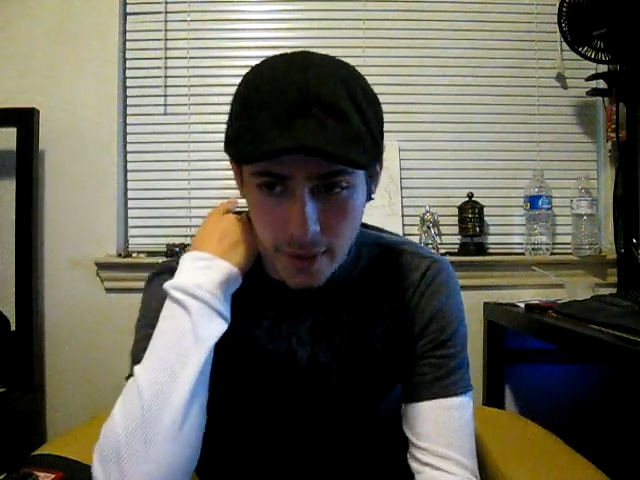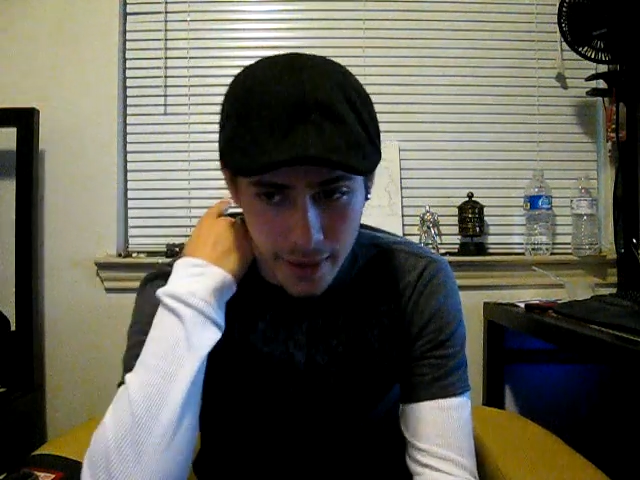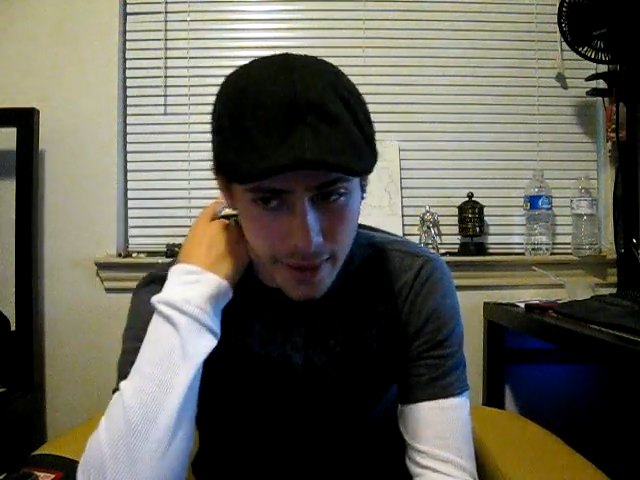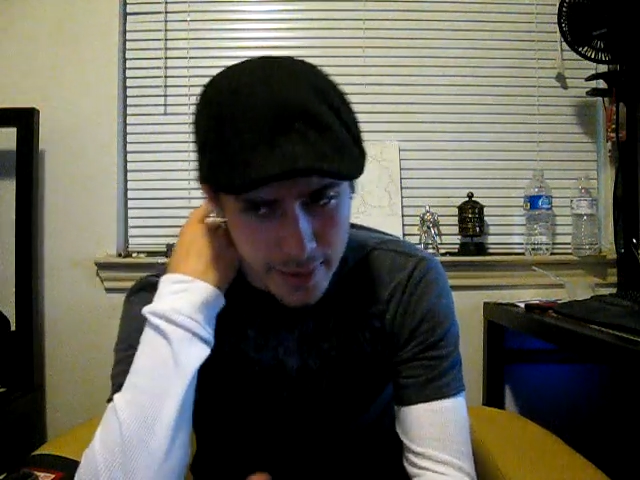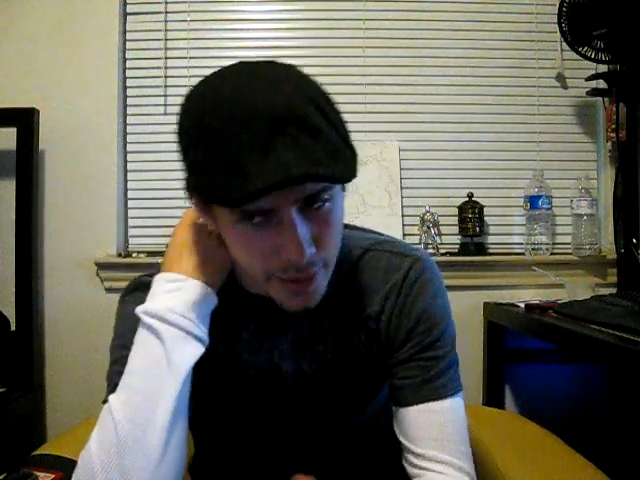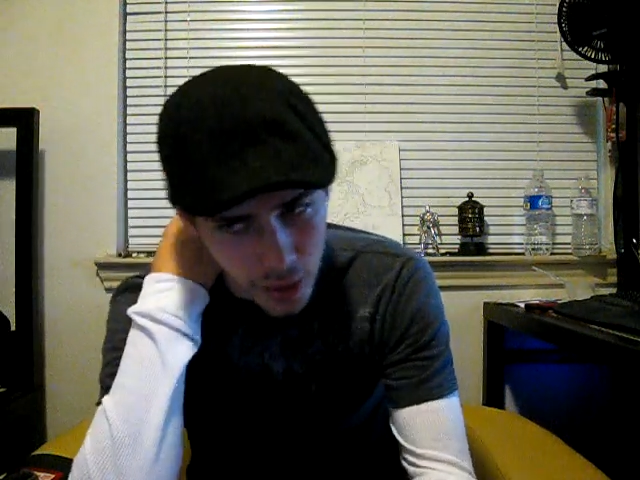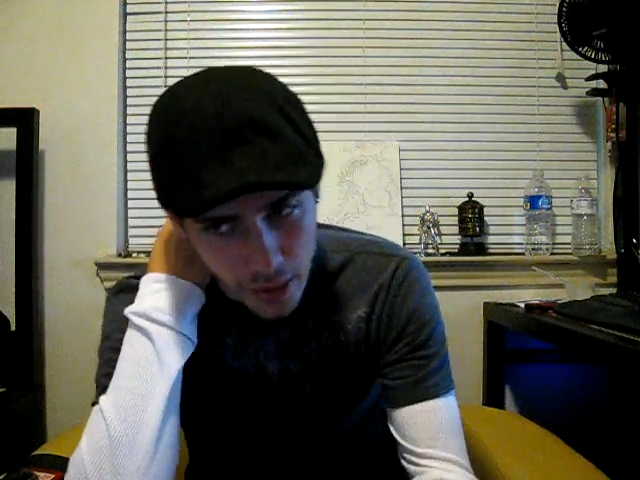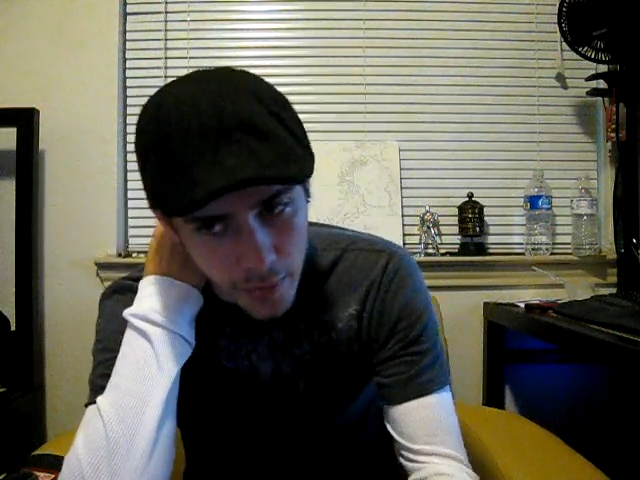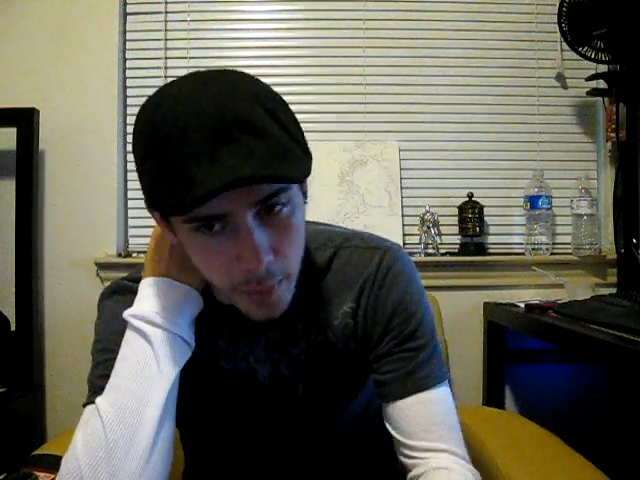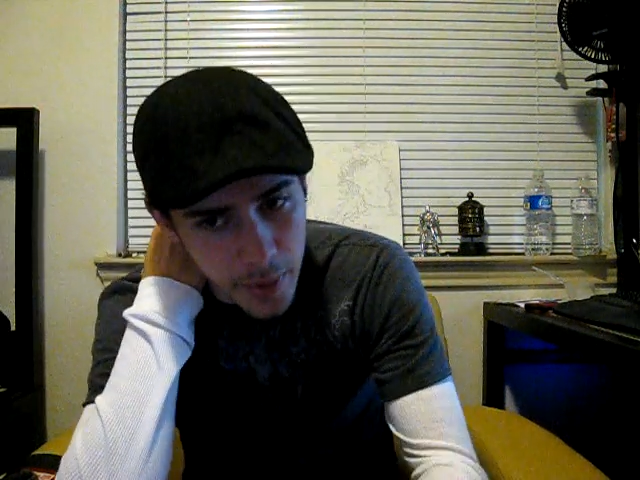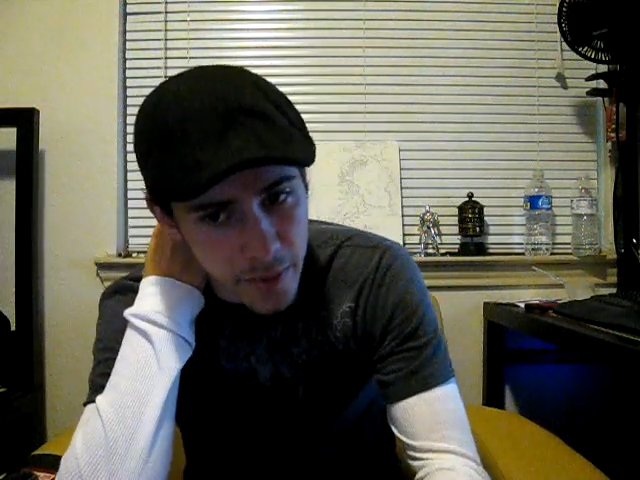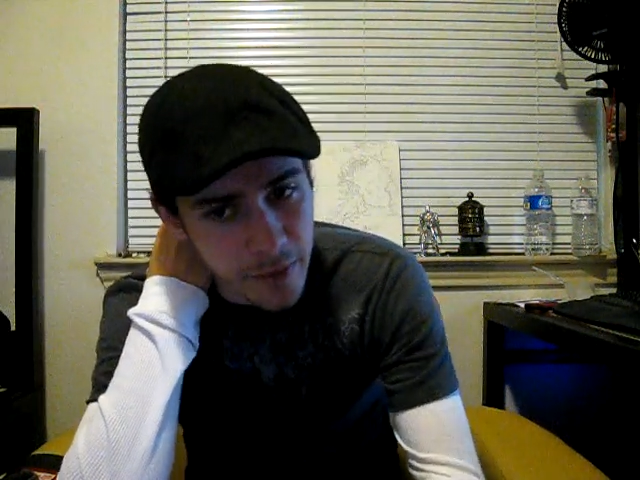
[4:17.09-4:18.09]
like I said, don't
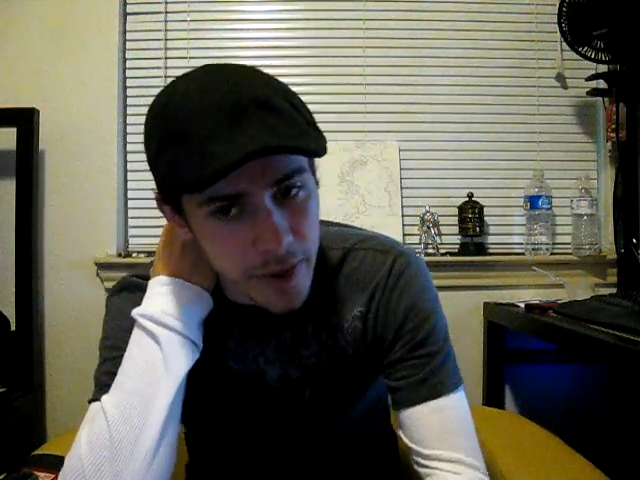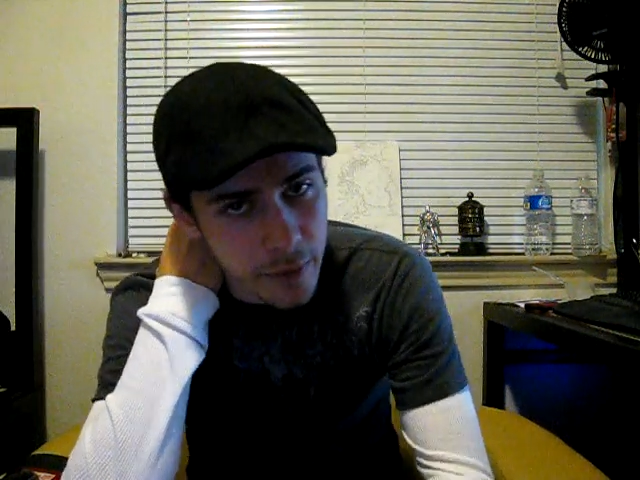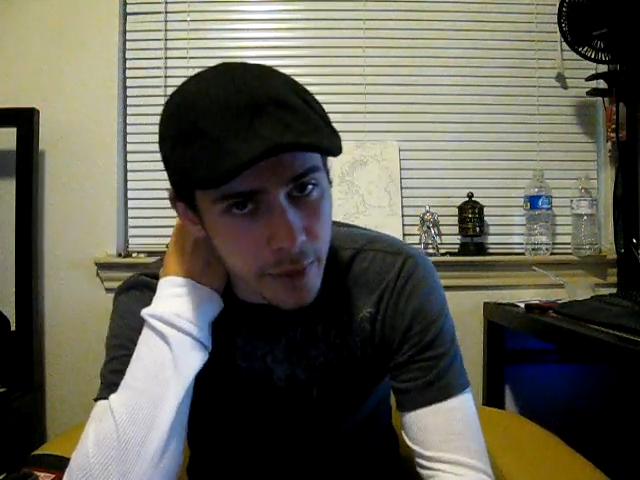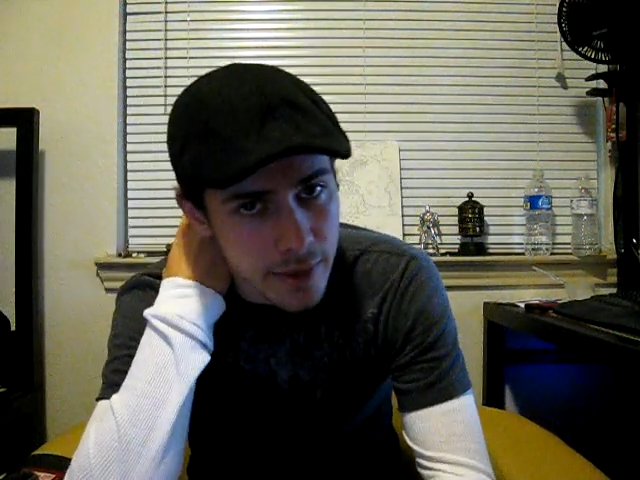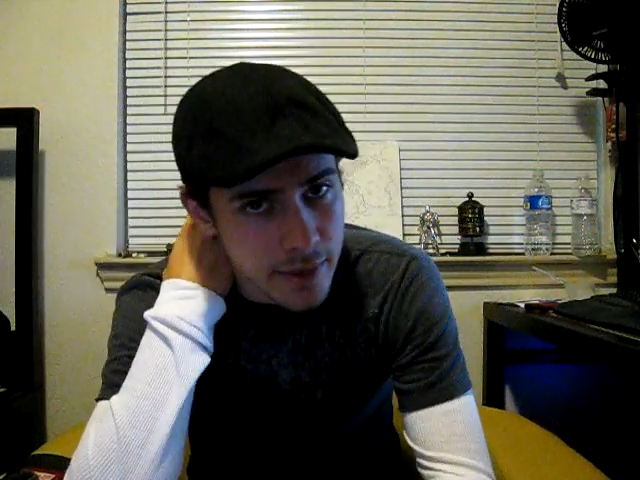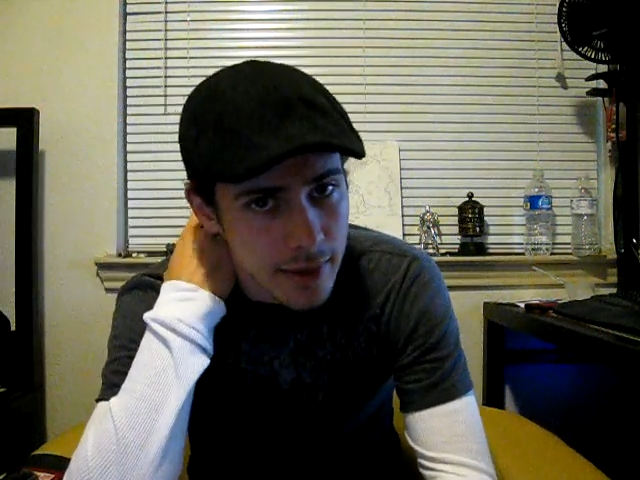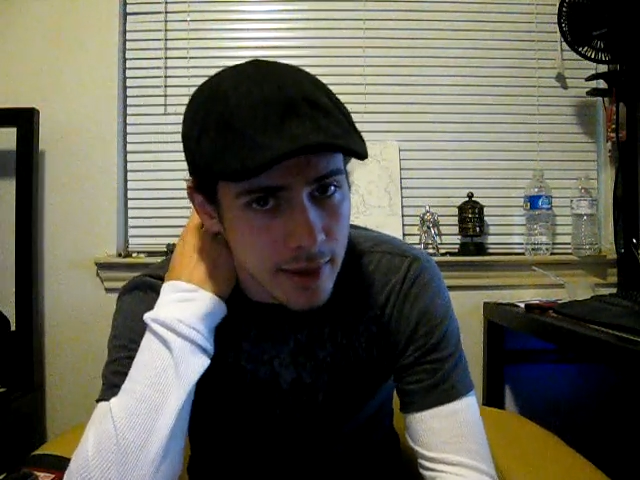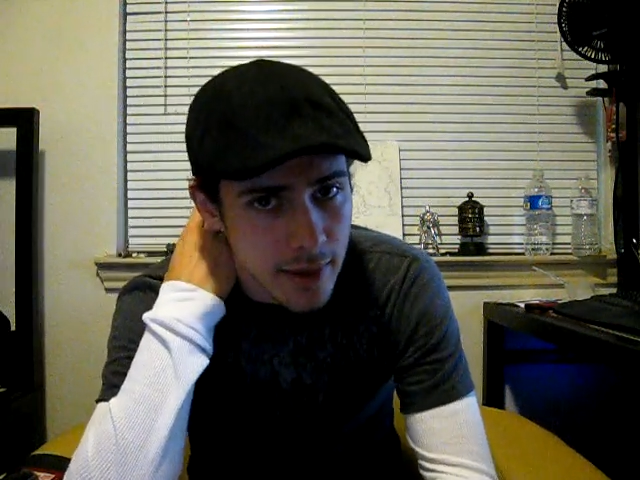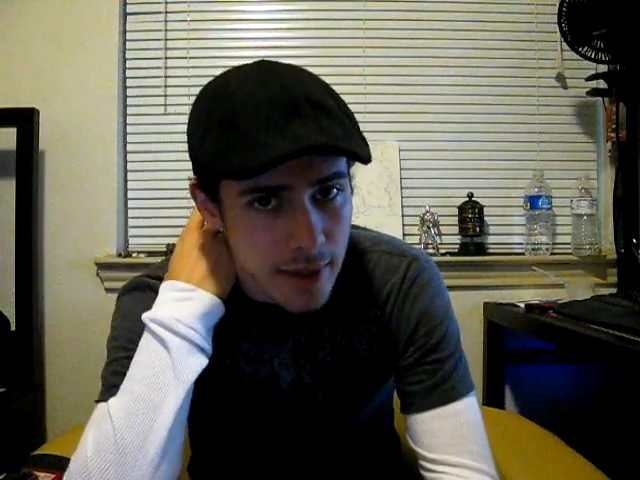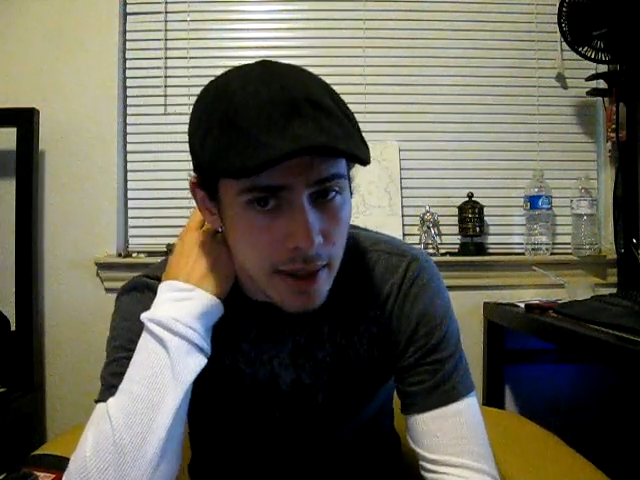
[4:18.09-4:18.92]
ever pick favorites